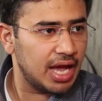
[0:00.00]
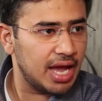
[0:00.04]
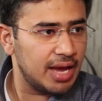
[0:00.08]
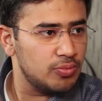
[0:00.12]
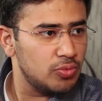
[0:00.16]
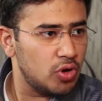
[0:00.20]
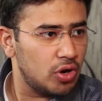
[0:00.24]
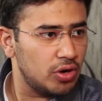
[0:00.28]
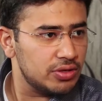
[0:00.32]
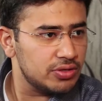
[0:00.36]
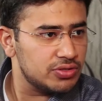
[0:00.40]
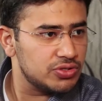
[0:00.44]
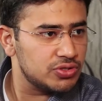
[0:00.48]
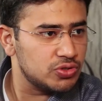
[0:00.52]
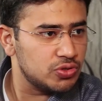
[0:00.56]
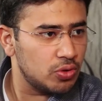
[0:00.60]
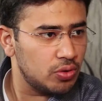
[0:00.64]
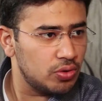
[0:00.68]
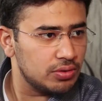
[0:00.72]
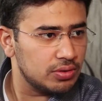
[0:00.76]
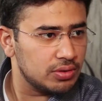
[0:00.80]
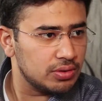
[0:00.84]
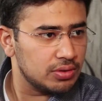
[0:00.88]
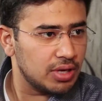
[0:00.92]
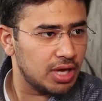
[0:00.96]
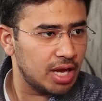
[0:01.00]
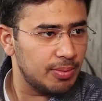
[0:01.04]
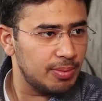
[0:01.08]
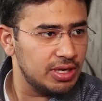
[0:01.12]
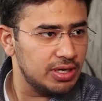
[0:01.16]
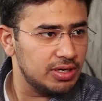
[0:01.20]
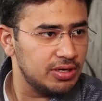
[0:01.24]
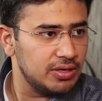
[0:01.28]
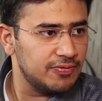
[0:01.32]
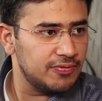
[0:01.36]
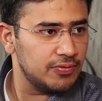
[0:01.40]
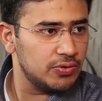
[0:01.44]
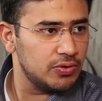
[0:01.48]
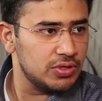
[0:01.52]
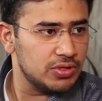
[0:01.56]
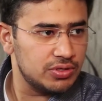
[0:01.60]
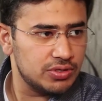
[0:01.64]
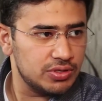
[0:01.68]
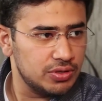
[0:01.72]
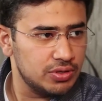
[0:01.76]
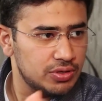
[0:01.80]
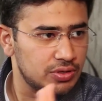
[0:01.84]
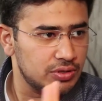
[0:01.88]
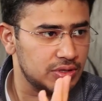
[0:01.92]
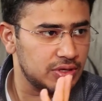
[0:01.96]
I am not a stone. I mean, if
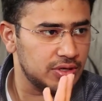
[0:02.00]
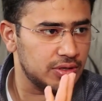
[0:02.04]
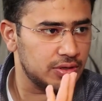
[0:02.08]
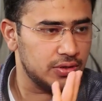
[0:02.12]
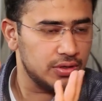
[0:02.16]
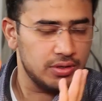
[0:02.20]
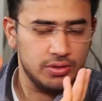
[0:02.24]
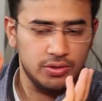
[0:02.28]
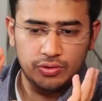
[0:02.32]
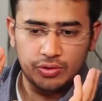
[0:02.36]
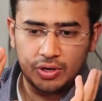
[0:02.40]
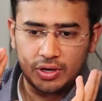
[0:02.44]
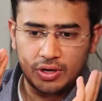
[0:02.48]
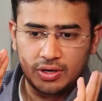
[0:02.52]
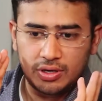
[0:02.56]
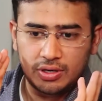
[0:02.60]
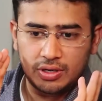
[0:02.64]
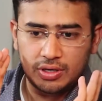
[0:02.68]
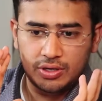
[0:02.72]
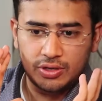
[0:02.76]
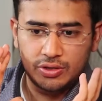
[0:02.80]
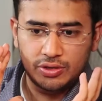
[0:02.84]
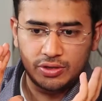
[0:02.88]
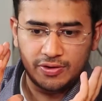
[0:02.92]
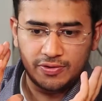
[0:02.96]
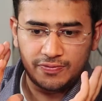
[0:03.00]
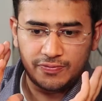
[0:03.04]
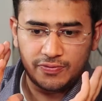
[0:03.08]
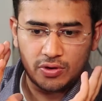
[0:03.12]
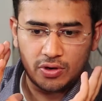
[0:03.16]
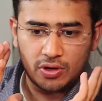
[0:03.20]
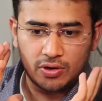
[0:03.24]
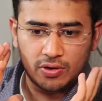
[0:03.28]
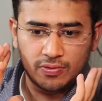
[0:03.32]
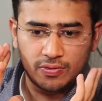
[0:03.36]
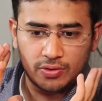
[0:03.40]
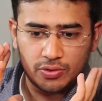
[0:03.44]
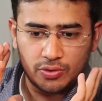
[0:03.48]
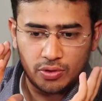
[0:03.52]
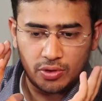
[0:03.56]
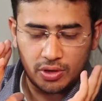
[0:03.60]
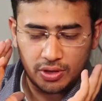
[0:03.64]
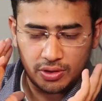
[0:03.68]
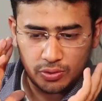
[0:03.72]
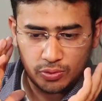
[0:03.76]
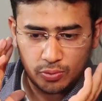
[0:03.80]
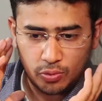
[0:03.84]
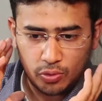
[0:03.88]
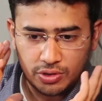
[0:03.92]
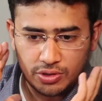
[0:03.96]
you
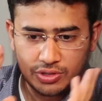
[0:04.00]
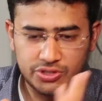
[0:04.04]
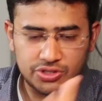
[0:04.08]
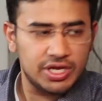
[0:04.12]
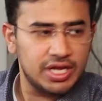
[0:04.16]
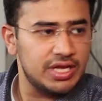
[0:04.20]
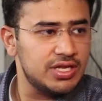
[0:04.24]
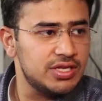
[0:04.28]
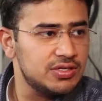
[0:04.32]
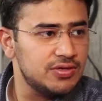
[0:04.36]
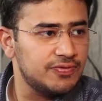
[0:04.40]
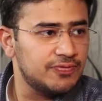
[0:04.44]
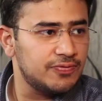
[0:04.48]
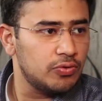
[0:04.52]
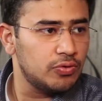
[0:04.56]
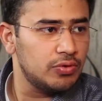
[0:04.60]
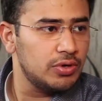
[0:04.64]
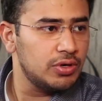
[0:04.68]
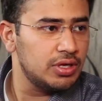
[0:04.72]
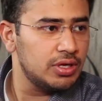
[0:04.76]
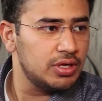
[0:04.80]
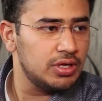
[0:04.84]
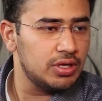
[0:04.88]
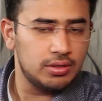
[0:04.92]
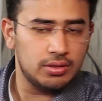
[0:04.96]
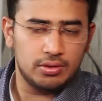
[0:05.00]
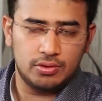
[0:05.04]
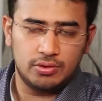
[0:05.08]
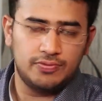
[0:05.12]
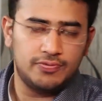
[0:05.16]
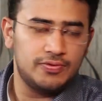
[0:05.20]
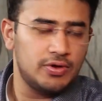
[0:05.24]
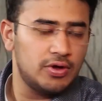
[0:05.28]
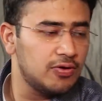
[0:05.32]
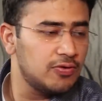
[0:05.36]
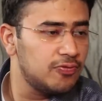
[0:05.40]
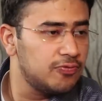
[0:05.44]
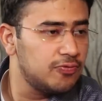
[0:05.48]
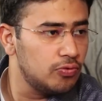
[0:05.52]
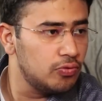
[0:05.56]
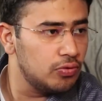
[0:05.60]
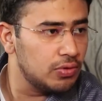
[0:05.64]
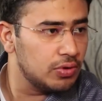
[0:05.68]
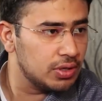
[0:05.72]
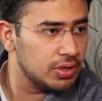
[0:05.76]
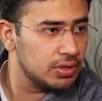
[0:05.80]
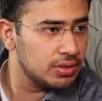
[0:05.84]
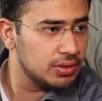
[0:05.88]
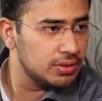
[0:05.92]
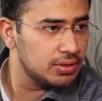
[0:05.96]
won't change if you are a
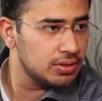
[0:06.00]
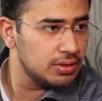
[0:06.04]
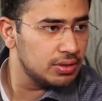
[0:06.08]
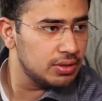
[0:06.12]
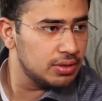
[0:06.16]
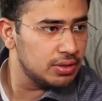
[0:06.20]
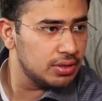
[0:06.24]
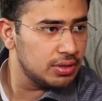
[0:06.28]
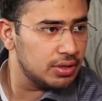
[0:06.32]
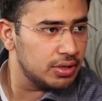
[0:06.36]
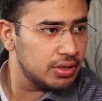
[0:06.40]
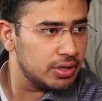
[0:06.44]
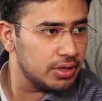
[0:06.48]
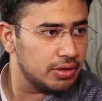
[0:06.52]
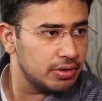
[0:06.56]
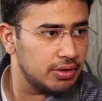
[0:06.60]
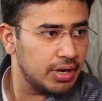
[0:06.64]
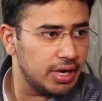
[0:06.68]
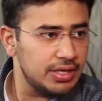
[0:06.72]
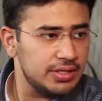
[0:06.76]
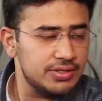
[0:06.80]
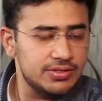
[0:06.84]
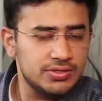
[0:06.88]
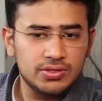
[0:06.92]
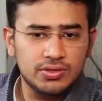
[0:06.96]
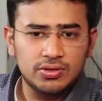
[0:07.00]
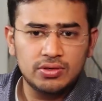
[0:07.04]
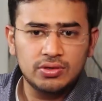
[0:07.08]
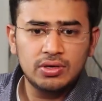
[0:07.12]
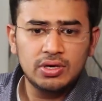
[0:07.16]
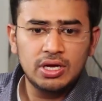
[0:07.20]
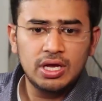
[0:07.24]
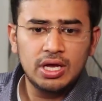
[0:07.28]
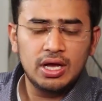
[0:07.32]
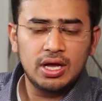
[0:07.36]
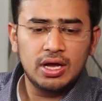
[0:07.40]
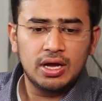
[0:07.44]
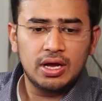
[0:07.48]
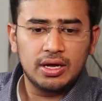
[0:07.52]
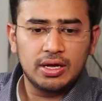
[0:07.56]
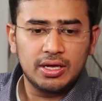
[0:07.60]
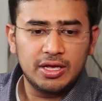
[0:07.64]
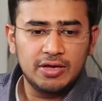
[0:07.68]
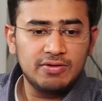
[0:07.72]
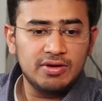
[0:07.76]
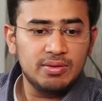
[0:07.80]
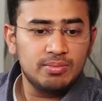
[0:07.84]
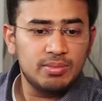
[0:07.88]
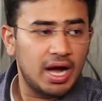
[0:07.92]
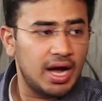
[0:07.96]
fool, right? So
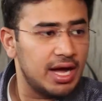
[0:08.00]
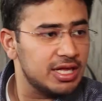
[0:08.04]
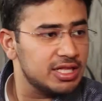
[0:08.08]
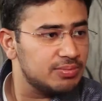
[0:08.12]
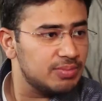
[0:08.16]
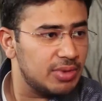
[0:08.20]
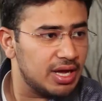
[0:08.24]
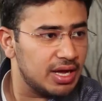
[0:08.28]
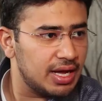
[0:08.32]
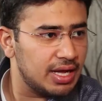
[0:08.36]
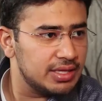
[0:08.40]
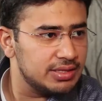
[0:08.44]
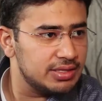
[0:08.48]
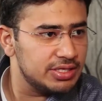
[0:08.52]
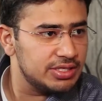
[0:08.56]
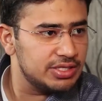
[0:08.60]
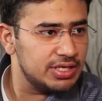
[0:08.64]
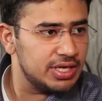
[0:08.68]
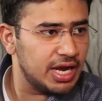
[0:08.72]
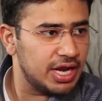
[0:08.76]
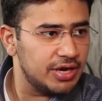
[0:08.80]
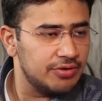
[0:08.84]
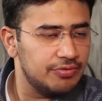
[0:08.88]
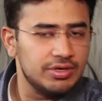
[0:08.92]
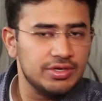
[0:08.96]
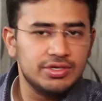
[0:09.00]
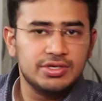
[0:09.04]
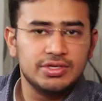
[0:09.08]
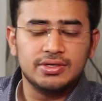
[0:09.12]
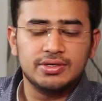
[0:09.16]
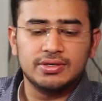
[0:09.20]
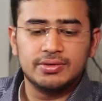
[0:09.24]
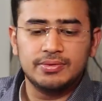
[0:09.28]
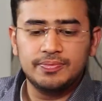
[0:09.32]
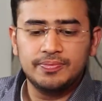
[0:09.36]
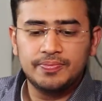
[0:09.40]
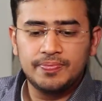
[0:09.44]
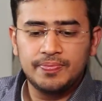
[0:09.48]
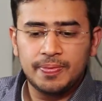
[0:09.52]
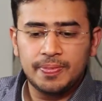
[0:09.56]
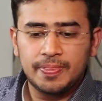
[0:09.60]
even Mahatma Gandhi ji had written